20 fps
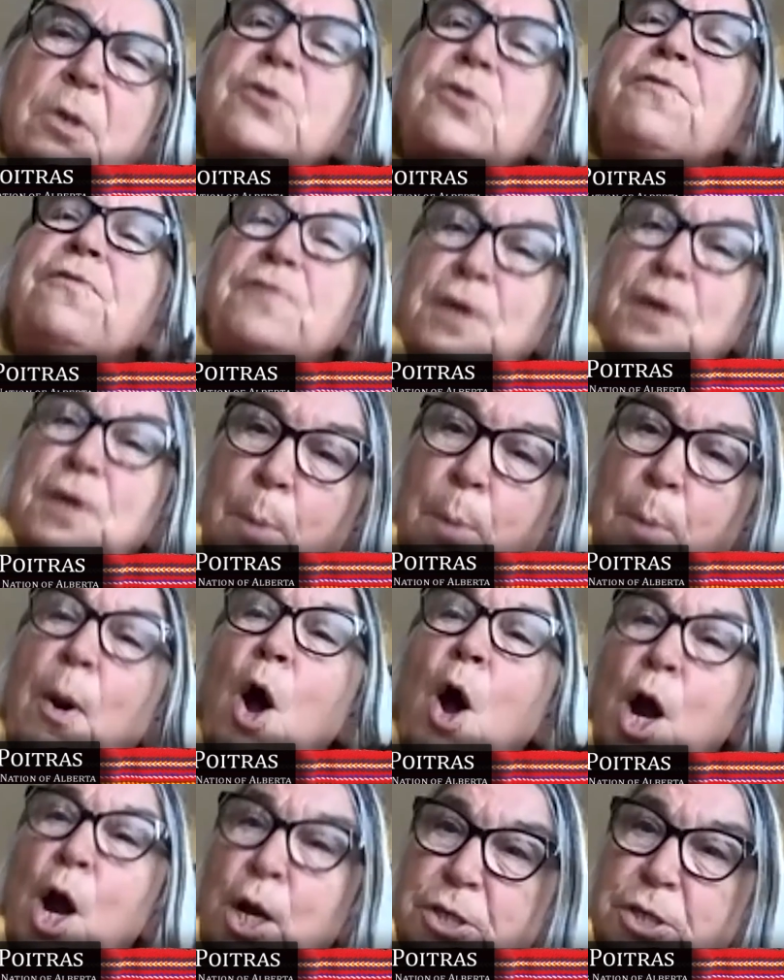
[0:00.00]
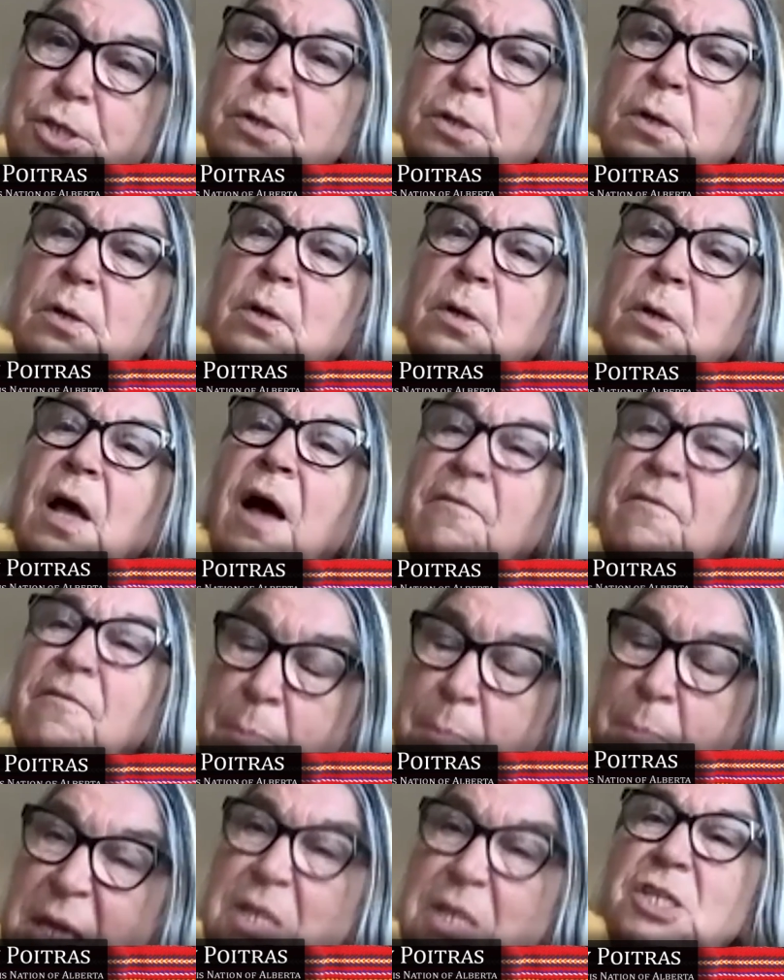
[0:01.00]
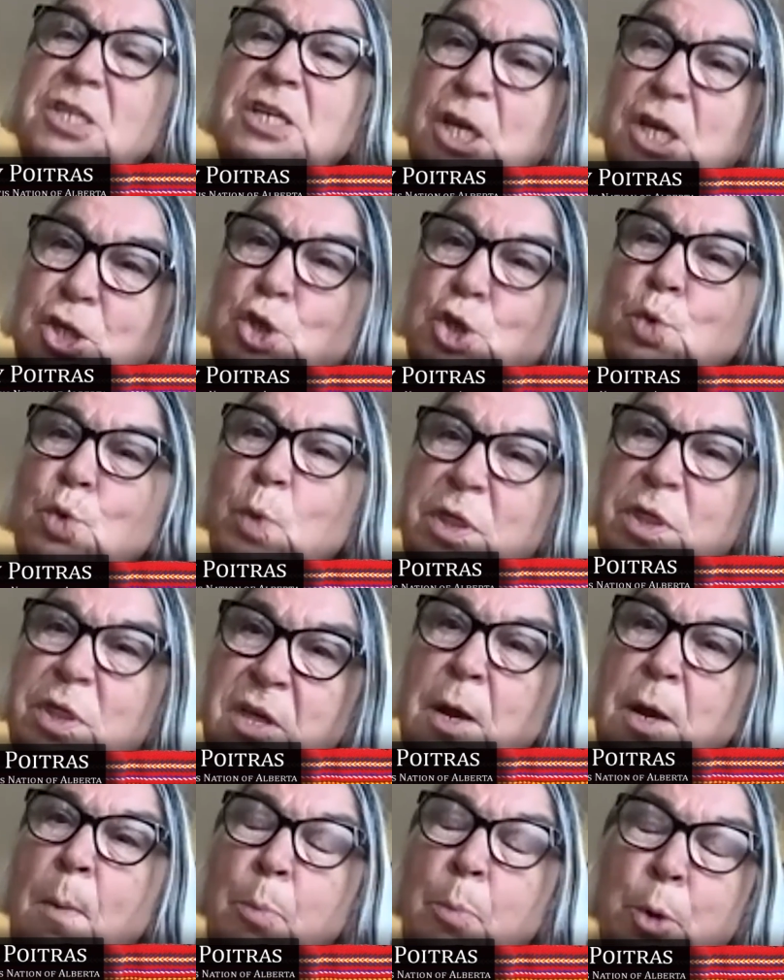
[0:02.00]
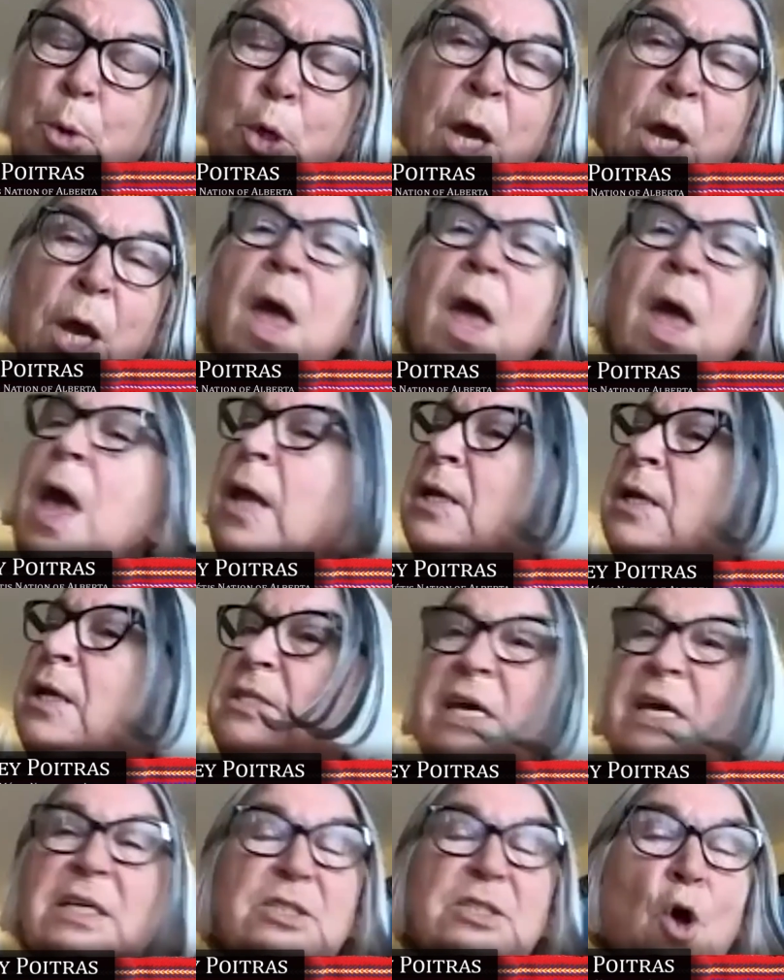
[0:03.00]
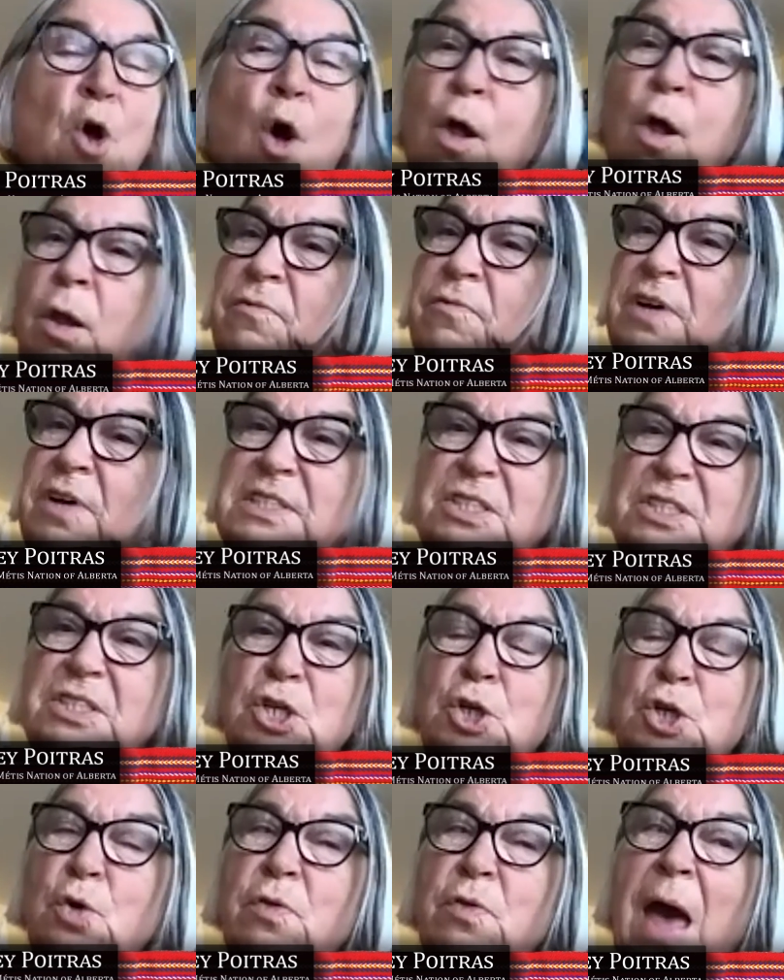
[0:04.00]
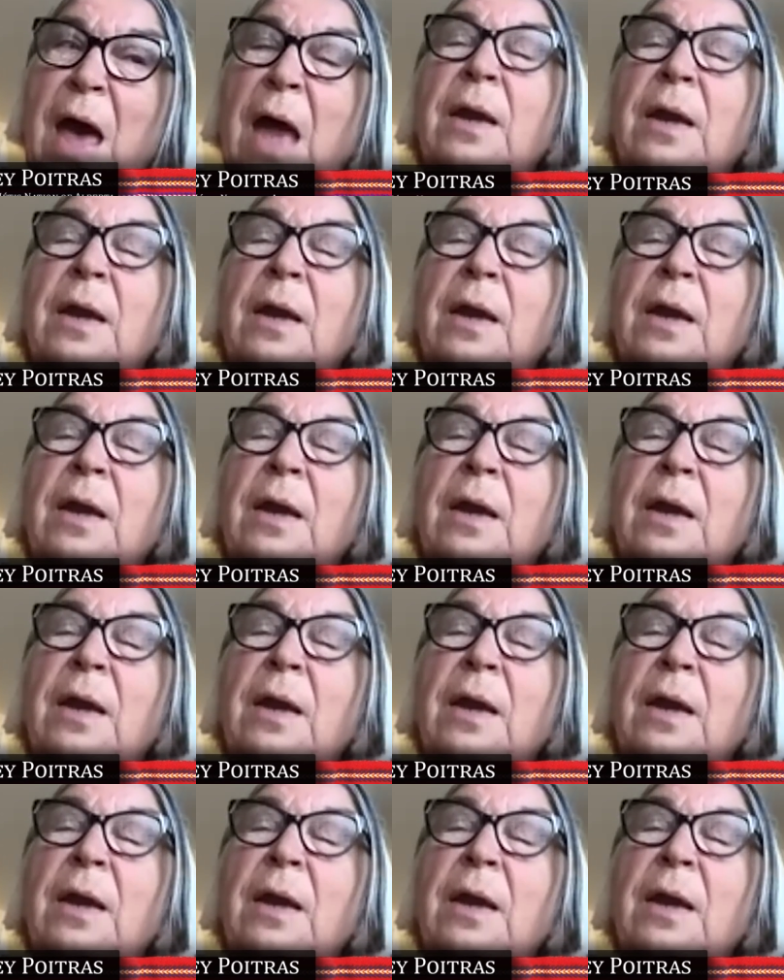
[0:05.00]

feel a part of the Métis Nation within Alberta. And it takes all of us to do that.